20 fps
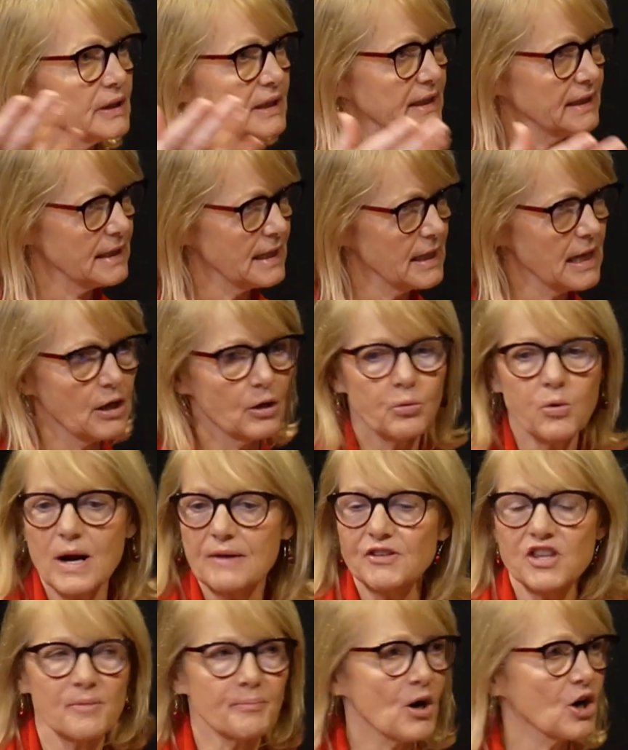
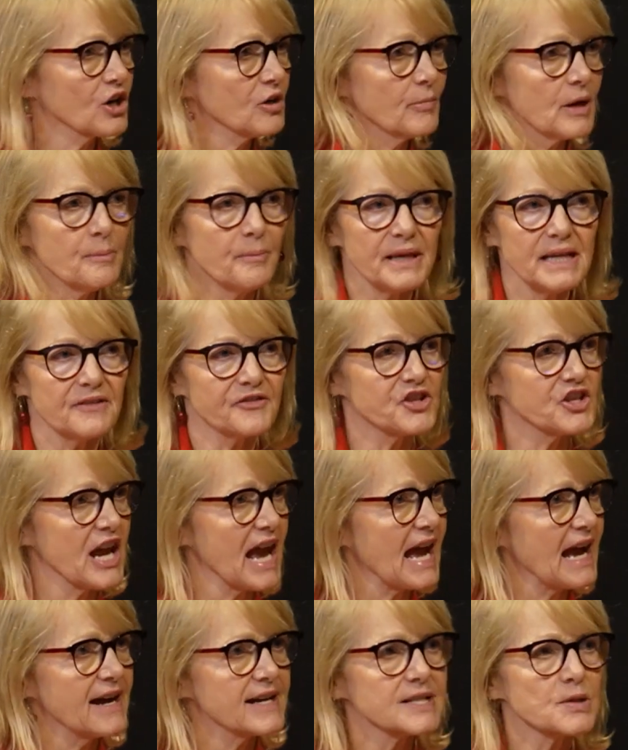whoever that partner may be, if she
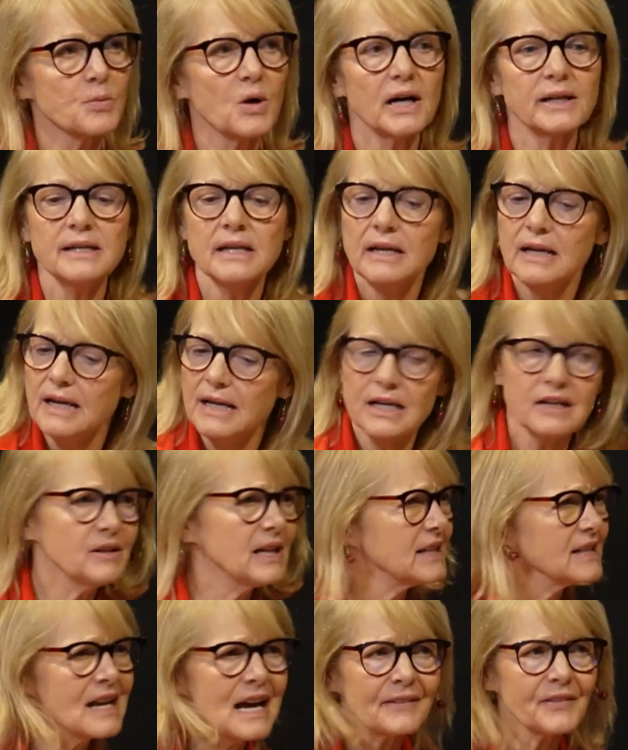has one.
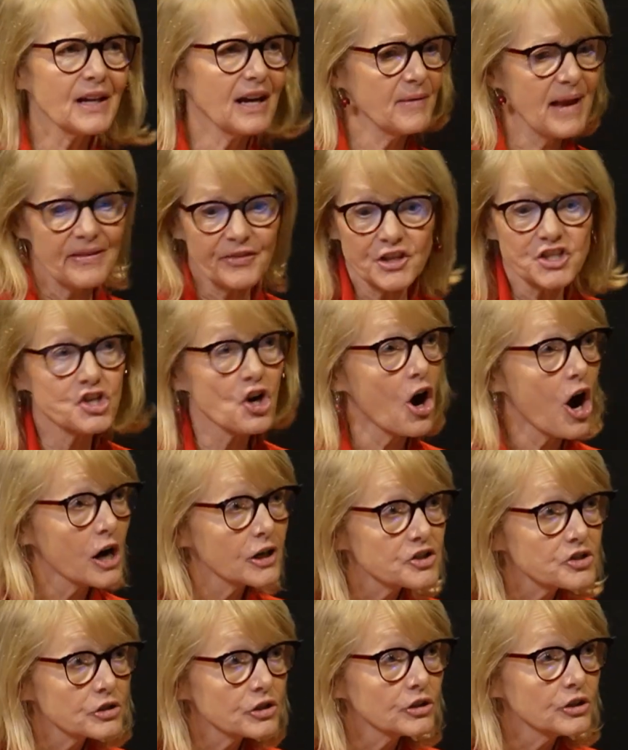not the and the
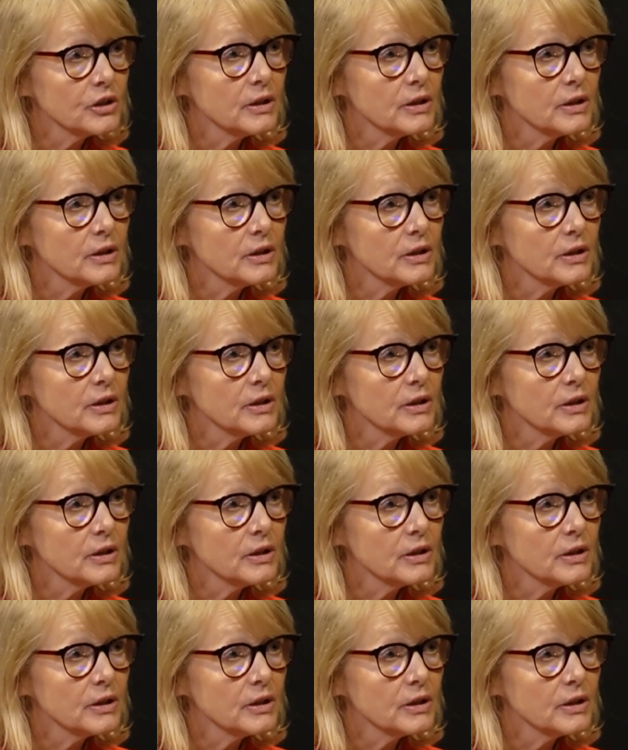doctor,